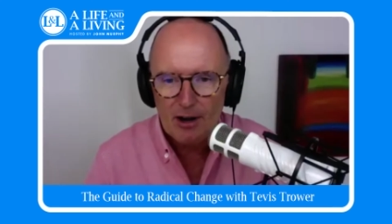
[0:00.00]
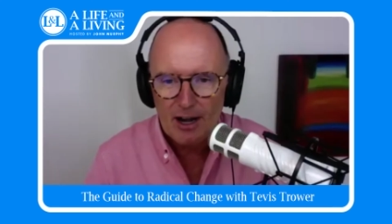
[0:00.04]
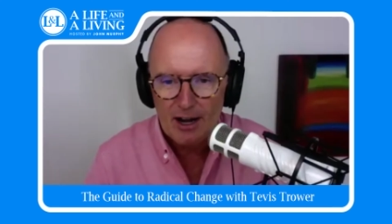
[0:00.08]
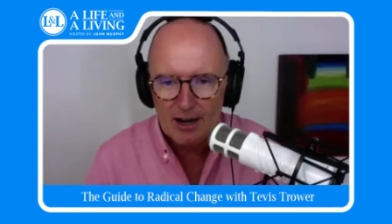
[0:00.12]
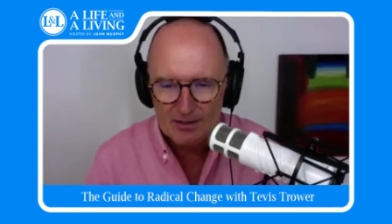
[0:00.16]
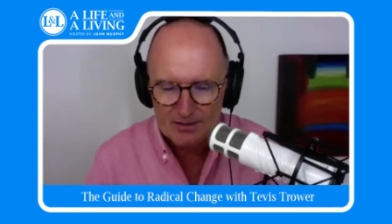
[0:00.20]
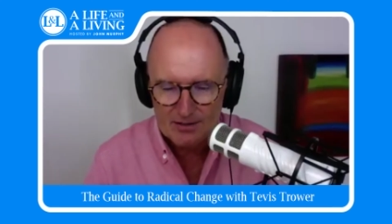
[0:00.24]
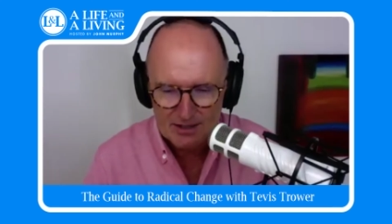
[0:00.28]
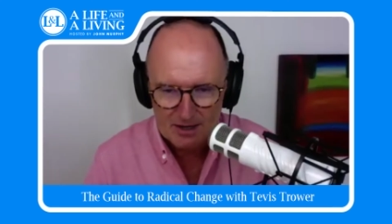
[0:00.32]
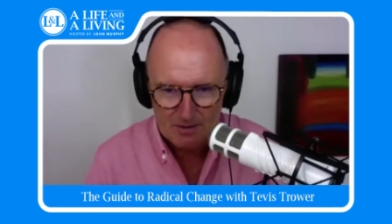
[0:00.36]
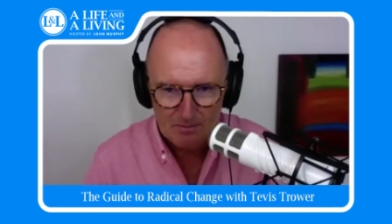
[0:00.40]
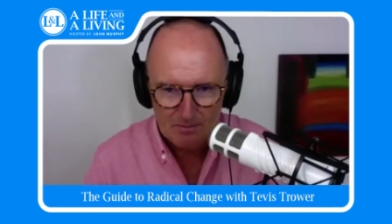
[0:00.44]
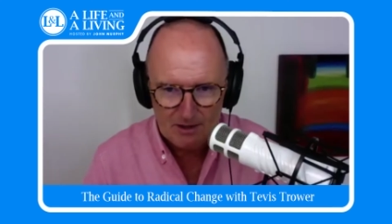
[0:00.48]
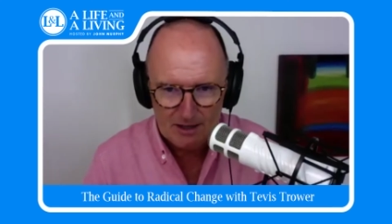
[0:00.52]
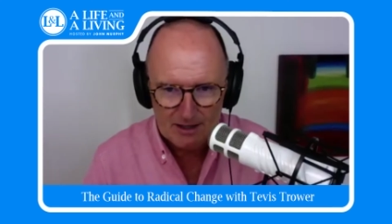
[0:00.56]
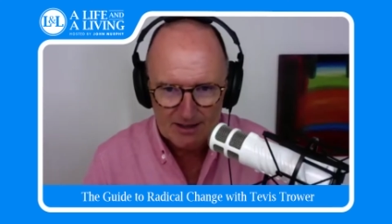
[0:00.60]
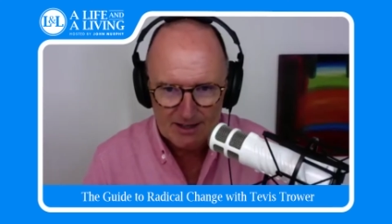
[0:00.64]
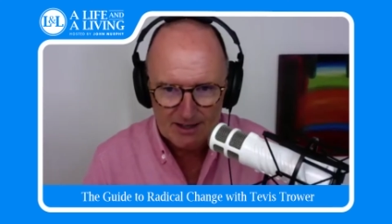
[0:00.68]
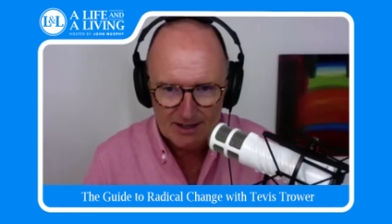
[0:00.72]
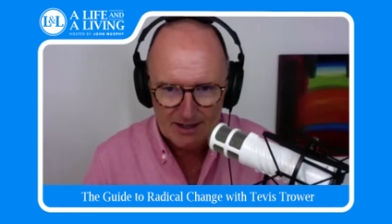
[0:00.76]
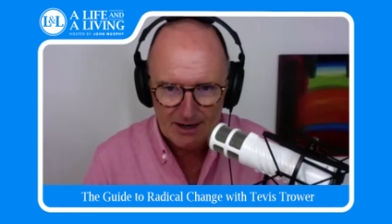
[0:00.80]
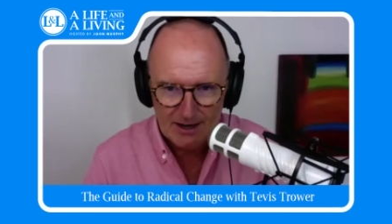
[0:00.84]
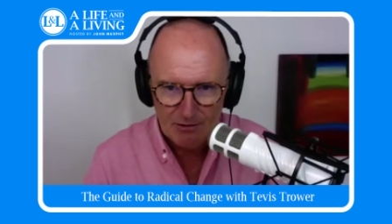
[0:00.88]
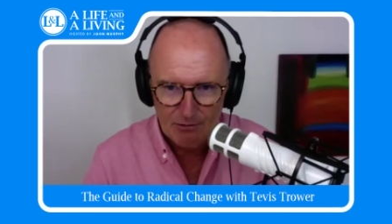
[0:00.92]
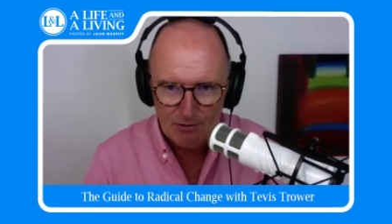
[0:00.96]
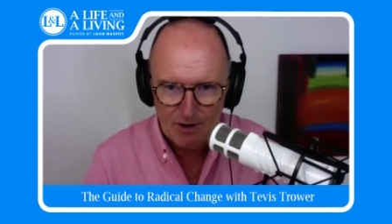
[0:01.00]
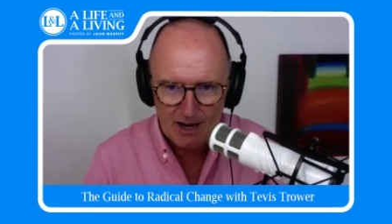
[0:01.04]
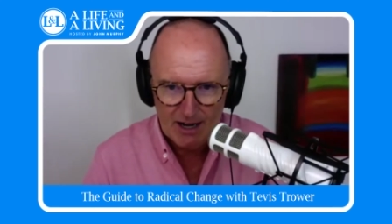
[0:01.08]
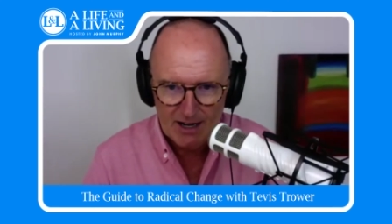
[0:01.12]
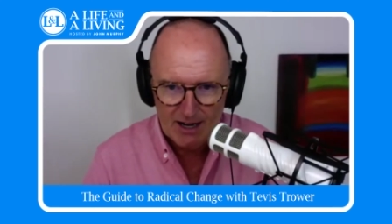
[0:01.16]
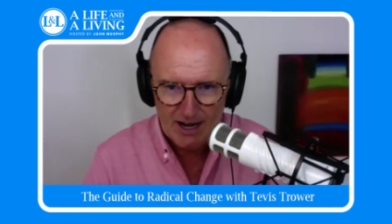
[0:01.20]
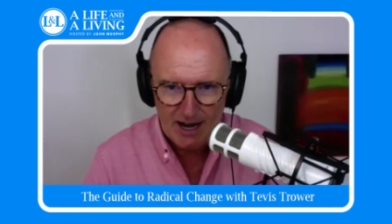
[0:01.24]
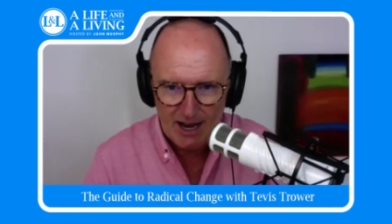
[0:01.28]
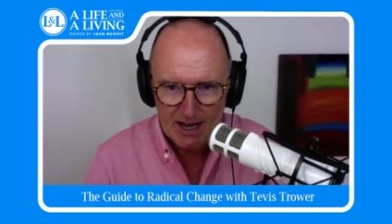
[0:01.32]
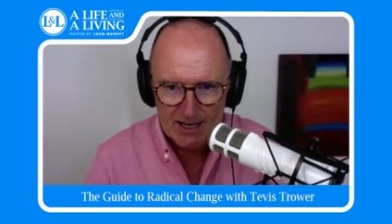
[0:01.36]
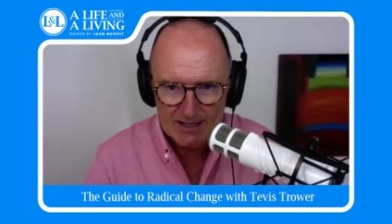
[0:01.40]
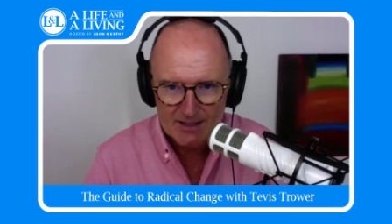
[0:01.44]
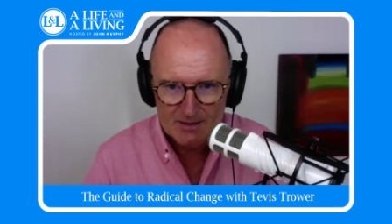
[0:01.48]
of something that I read
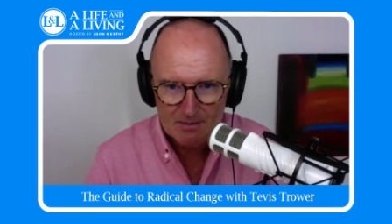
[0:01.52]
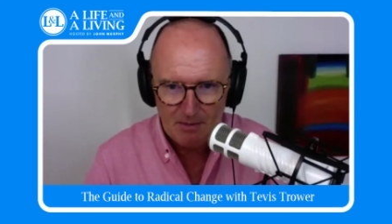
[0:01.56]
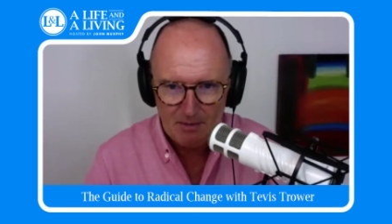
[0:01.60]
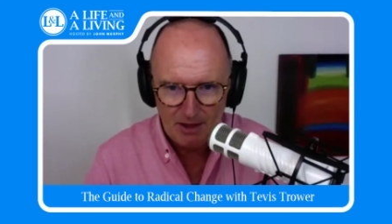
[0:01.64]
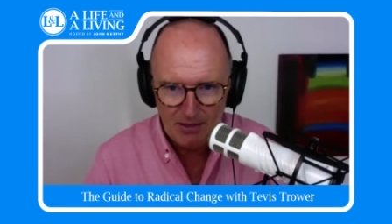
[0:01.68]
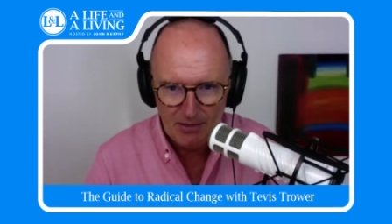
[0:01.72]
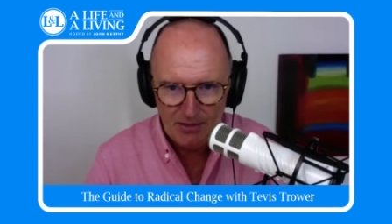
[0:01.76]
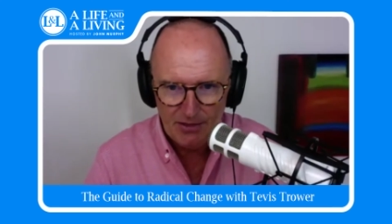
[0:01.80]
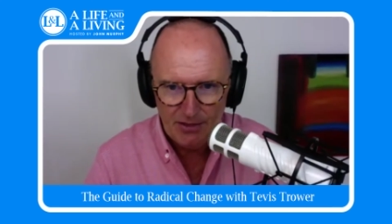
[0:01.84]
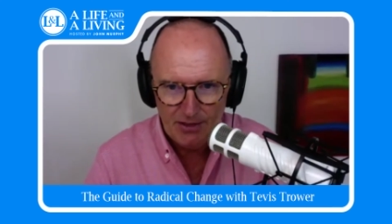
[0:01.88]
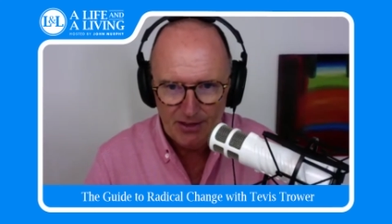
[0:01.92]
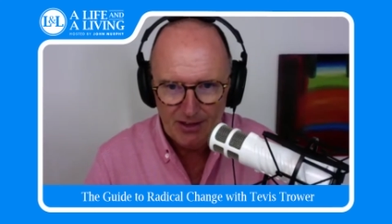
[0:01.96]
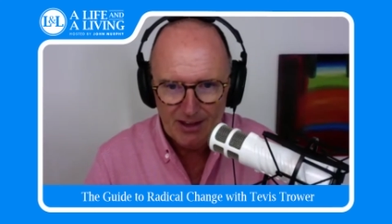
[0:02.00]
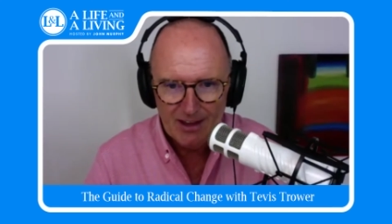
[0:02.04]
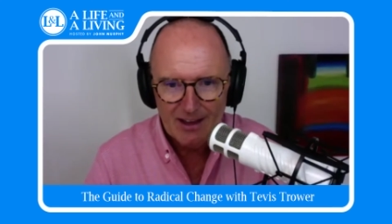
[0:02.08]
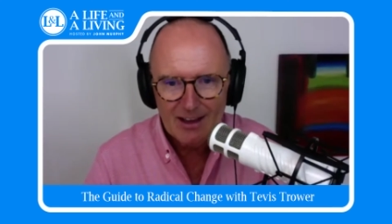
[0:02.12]
last month.